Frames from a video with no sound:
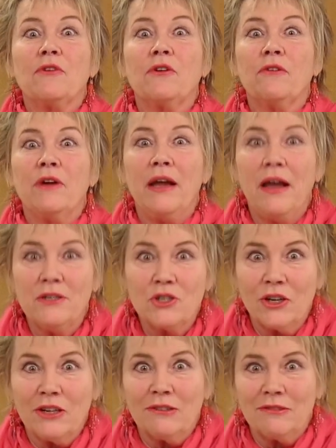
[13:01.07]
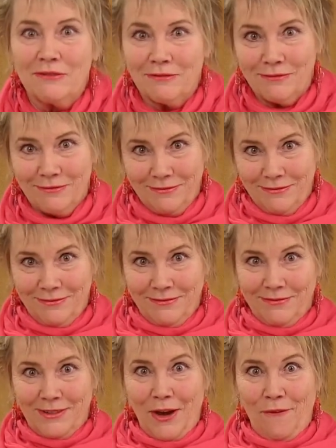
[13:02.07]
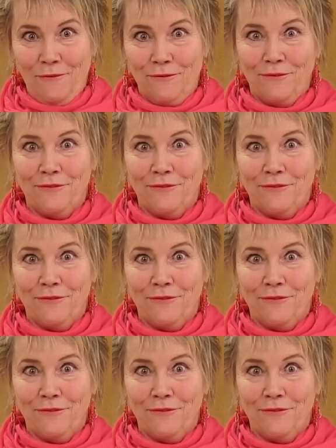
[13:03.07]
creation? Go.